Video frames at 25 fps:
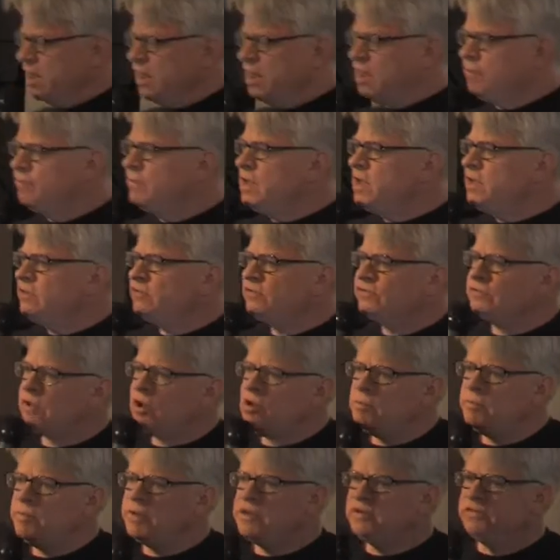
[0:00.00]
It means,
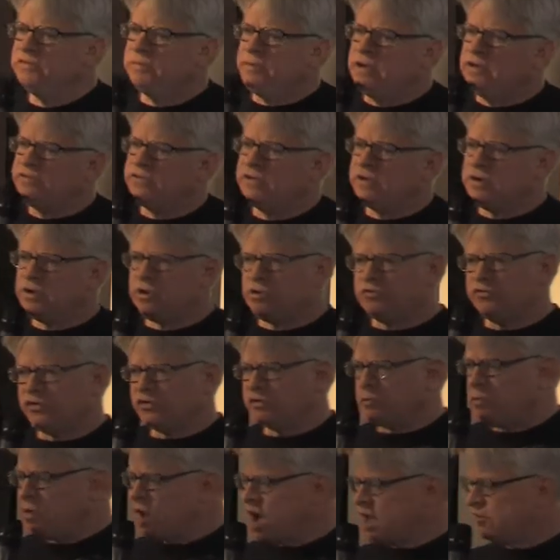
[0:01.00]
openness means that you don't
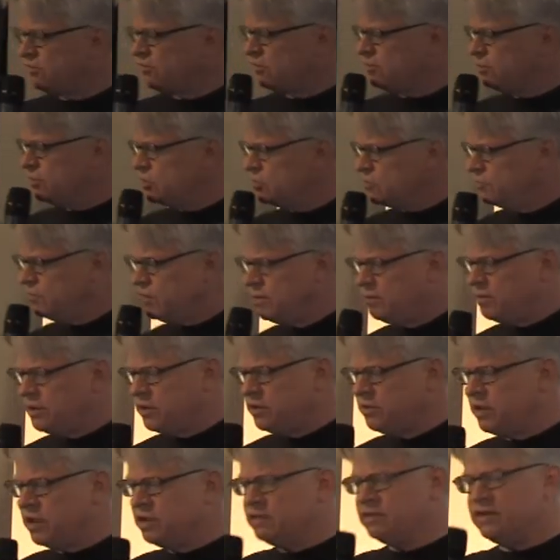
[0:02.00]
just watch a movie, but
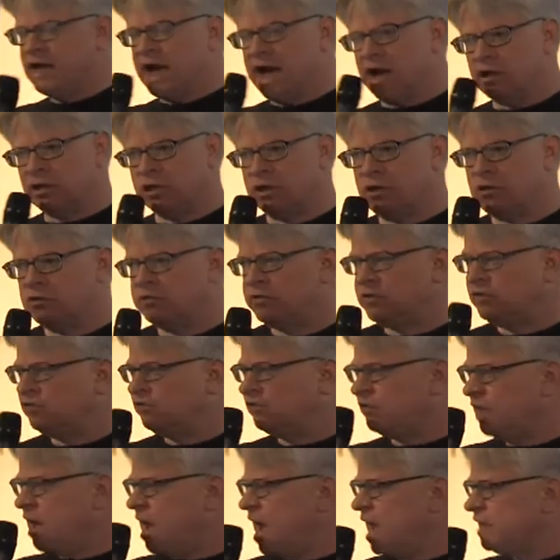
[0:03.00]
you can download the
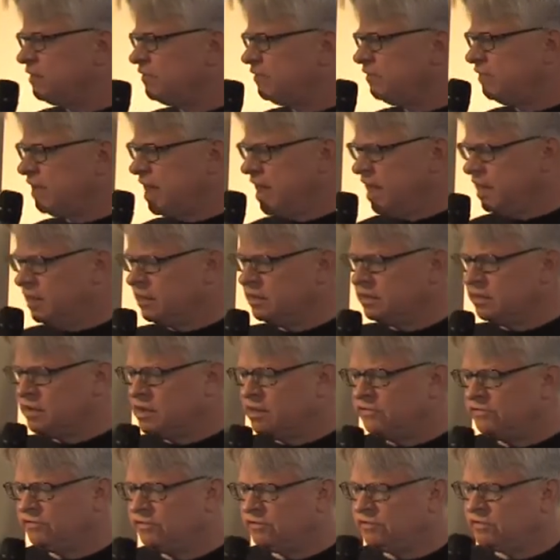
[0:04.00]
shots, the edit
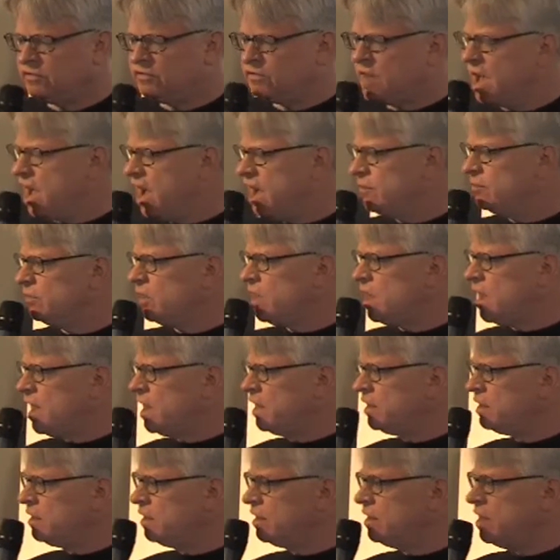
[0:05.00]
list, the
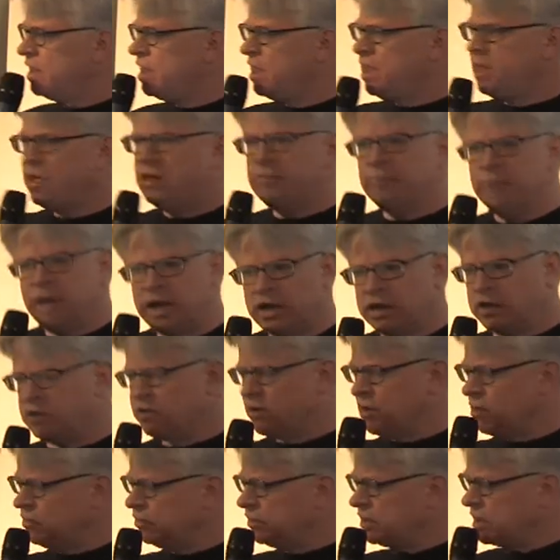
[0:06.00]
timeline, and make
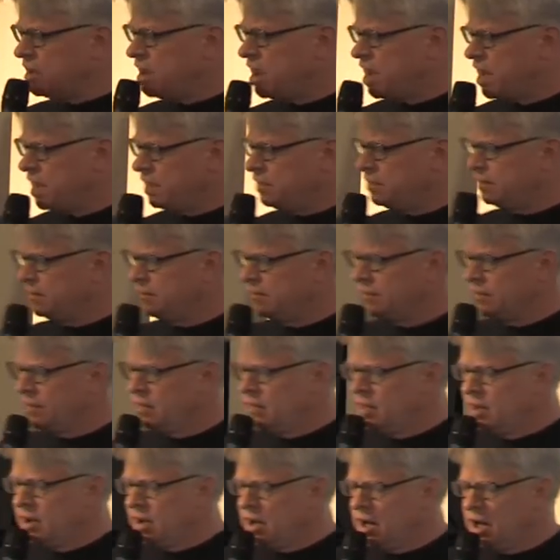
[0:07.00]
your own cut.
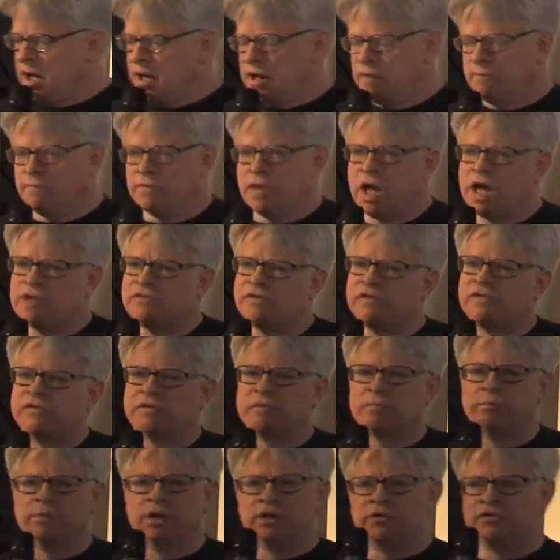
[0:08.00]
Not just
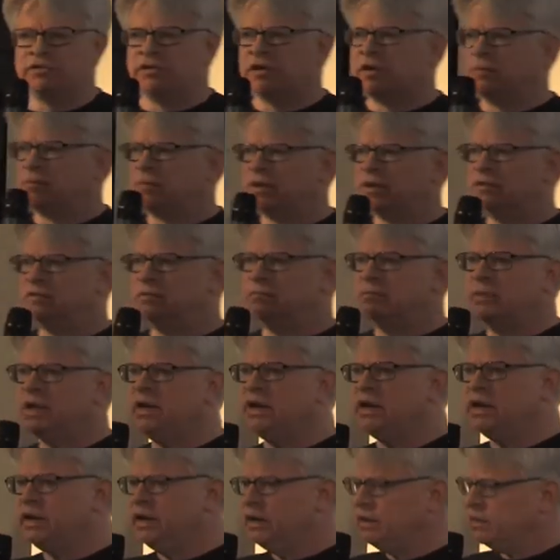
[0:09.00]
the music, but the
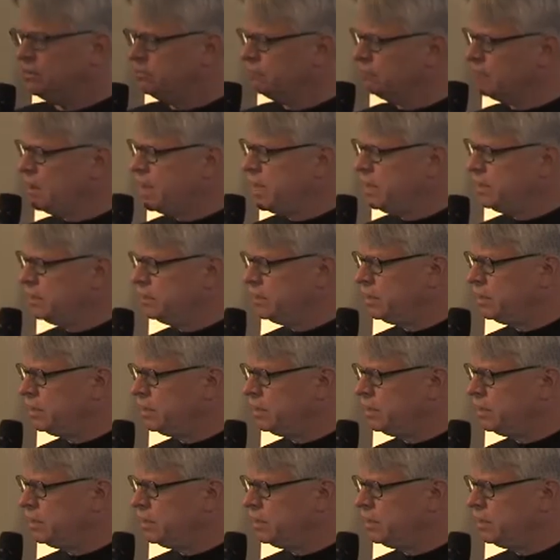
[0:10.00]
MIDI, right?